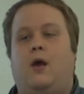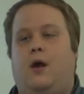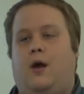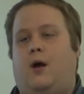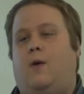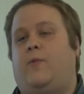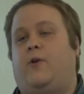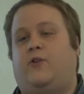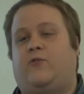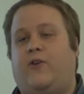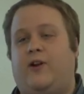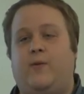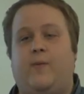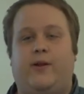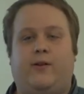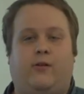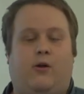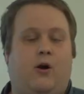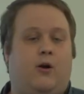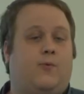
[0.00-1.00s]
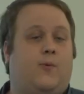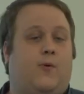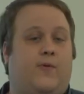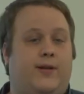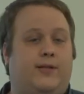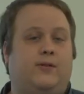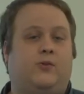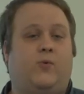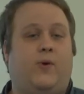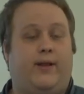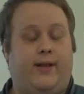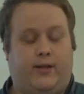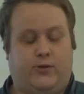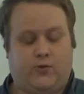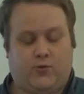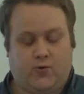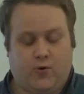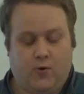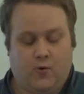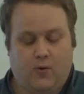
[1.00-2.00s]
Um, there's fundamental hardware reasons why that's
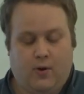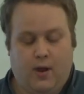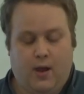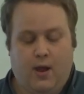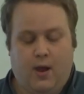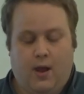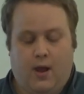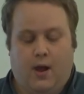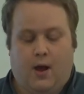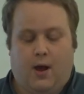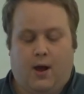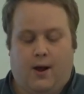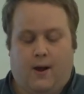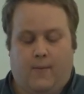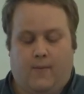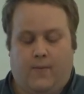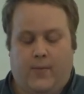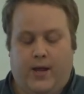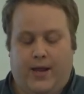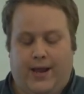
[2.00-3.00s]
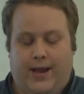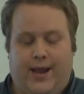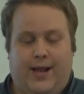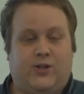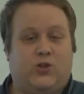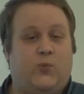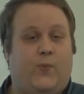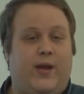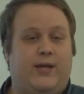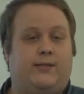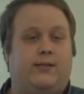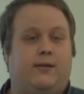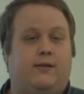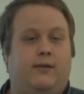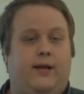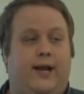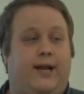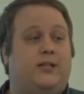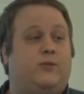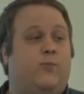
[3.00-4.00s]
true. Um, and so
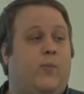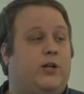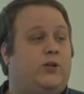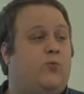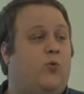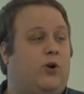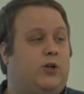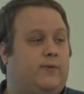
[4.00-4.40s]
basically, it is much more